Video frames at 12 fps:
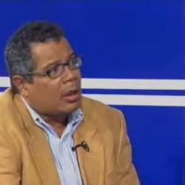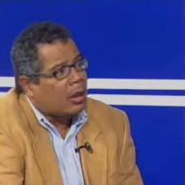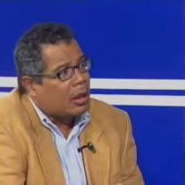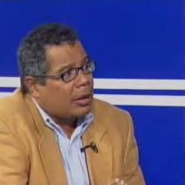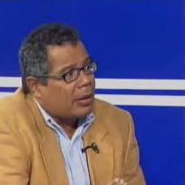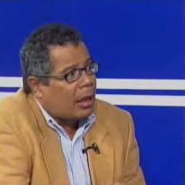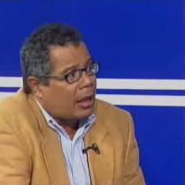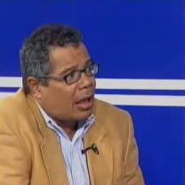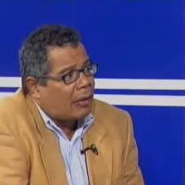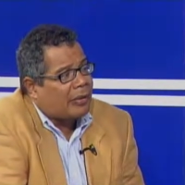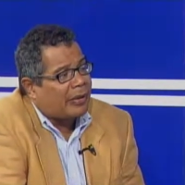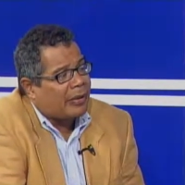that have
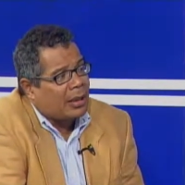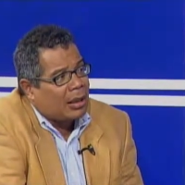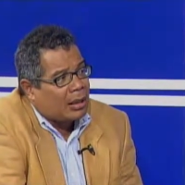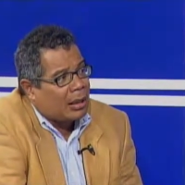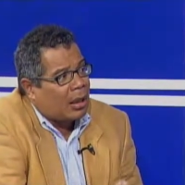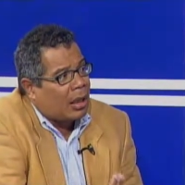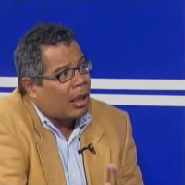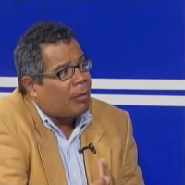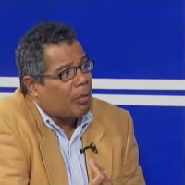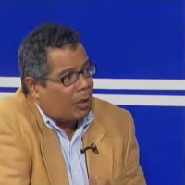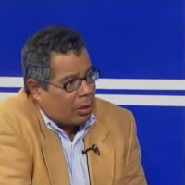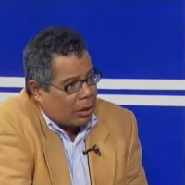seeked to come
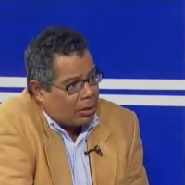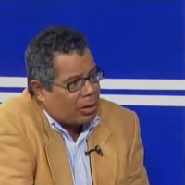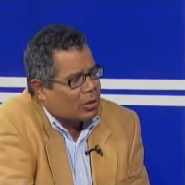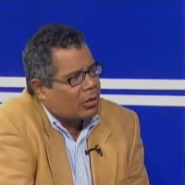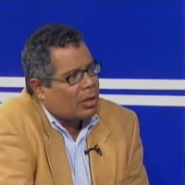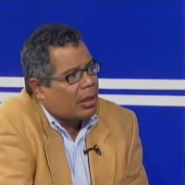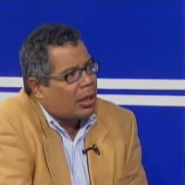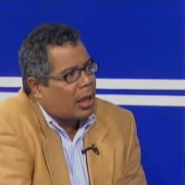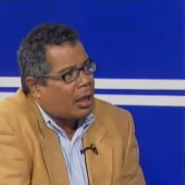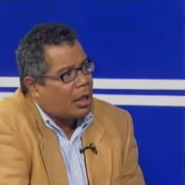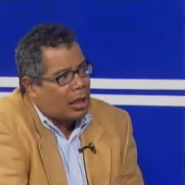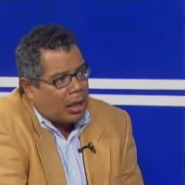to
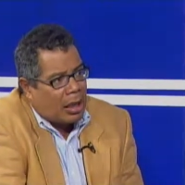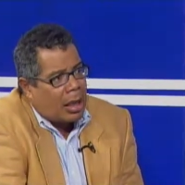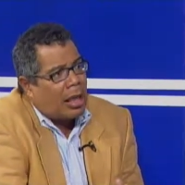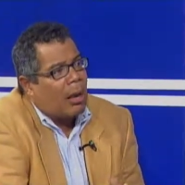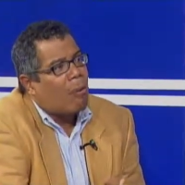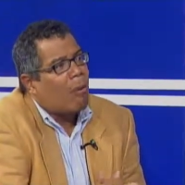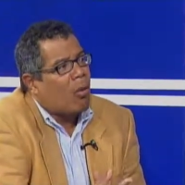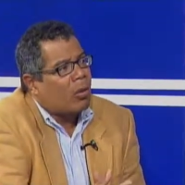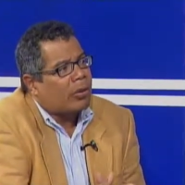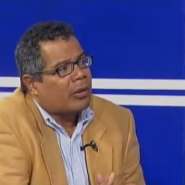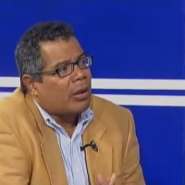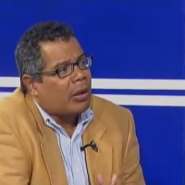Trinidad,
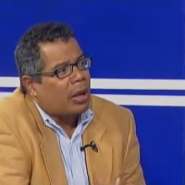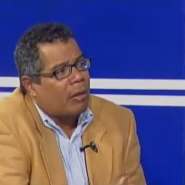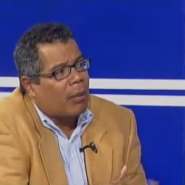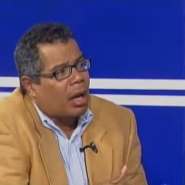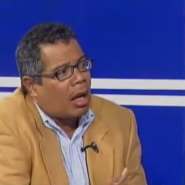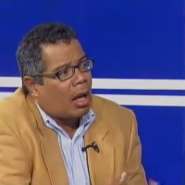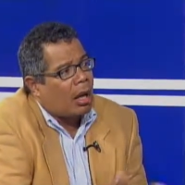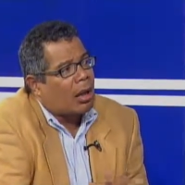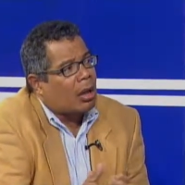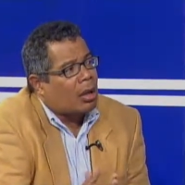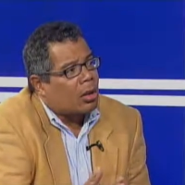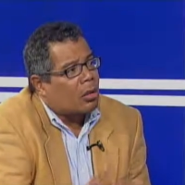most of them are
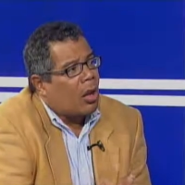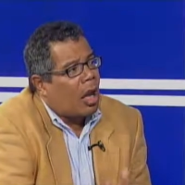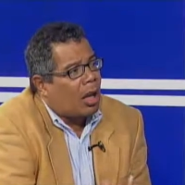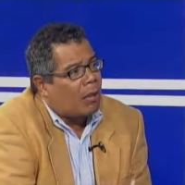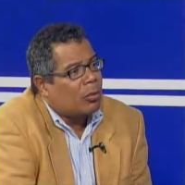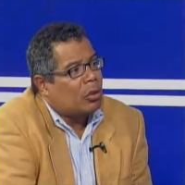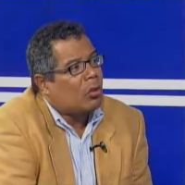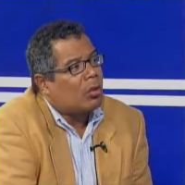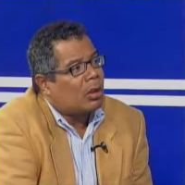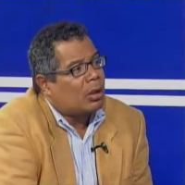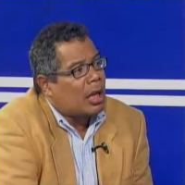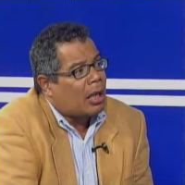
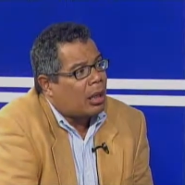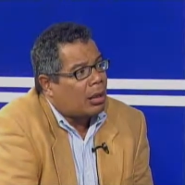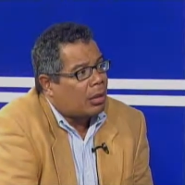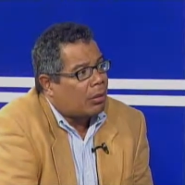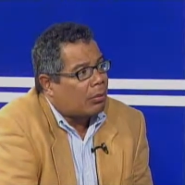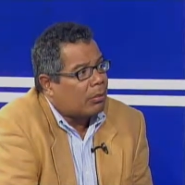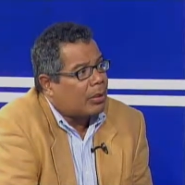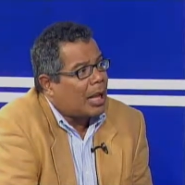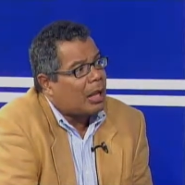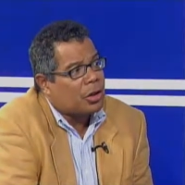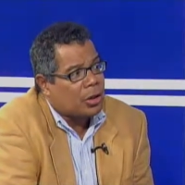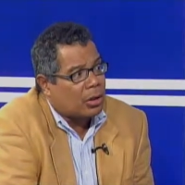dual
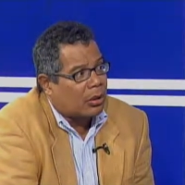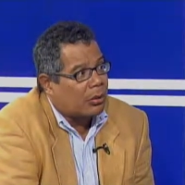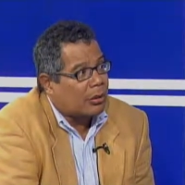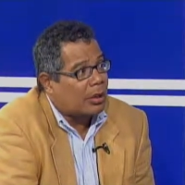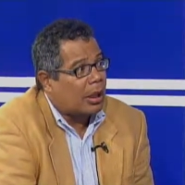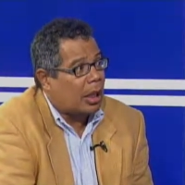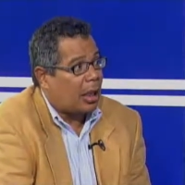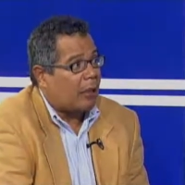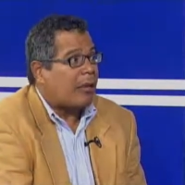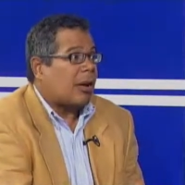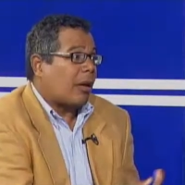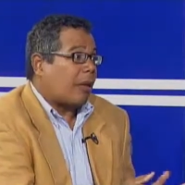nationals. They have
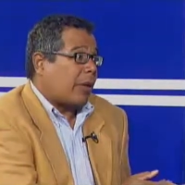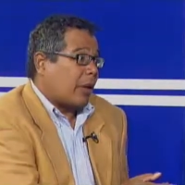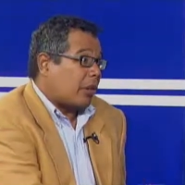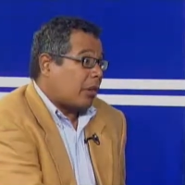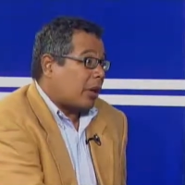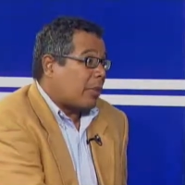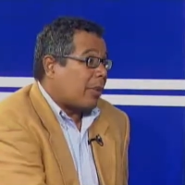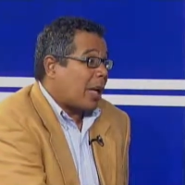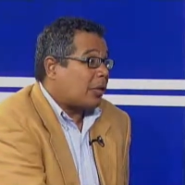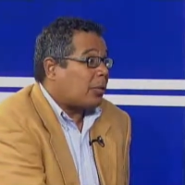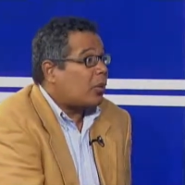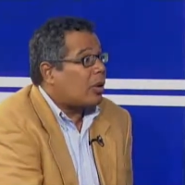their Venezuelan
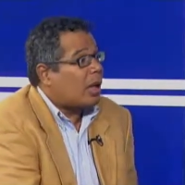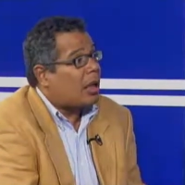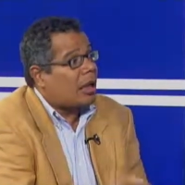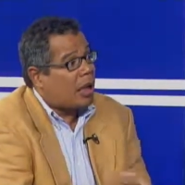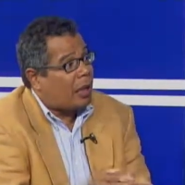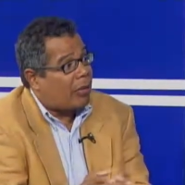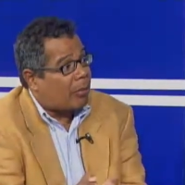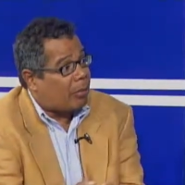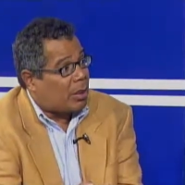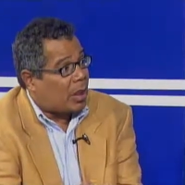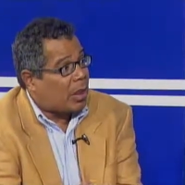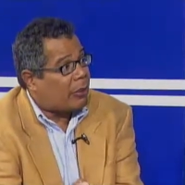passport and they have
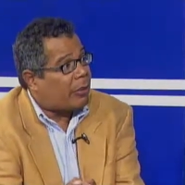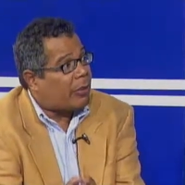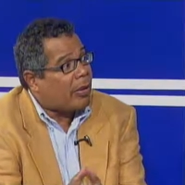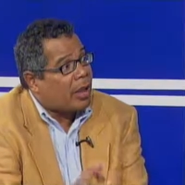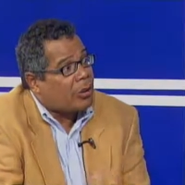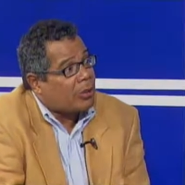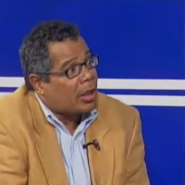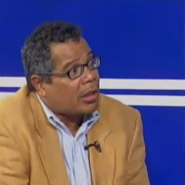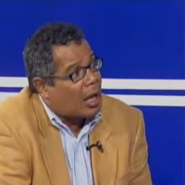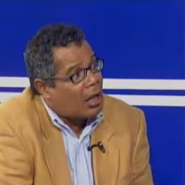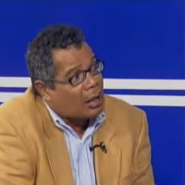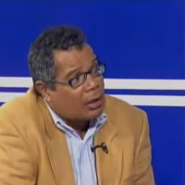applied for their
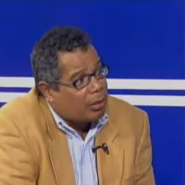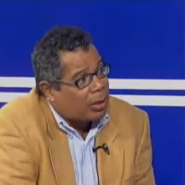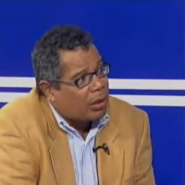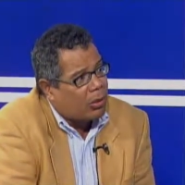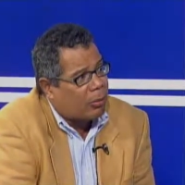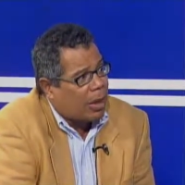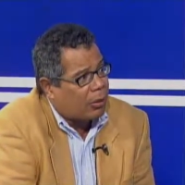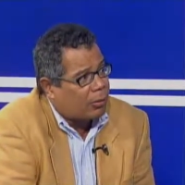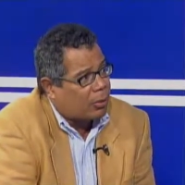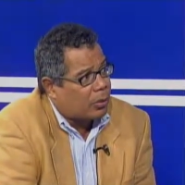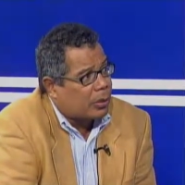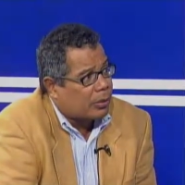Trinidad and Tobago passport.